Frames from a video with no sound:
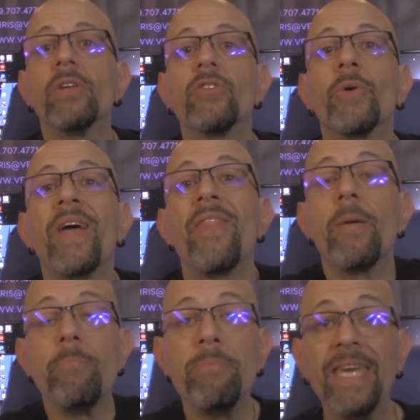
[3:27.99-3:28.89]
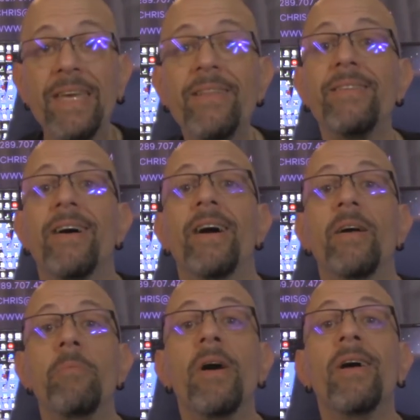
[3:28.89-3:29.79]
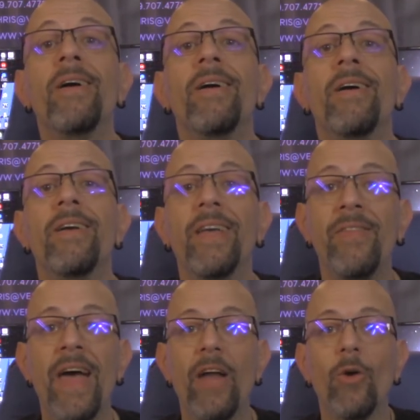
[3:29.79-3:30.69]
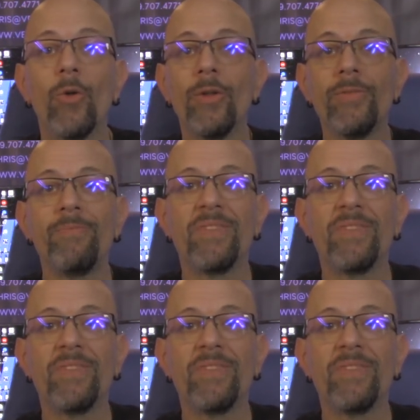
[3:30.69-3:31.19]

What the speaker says: So in the meantime, in that whole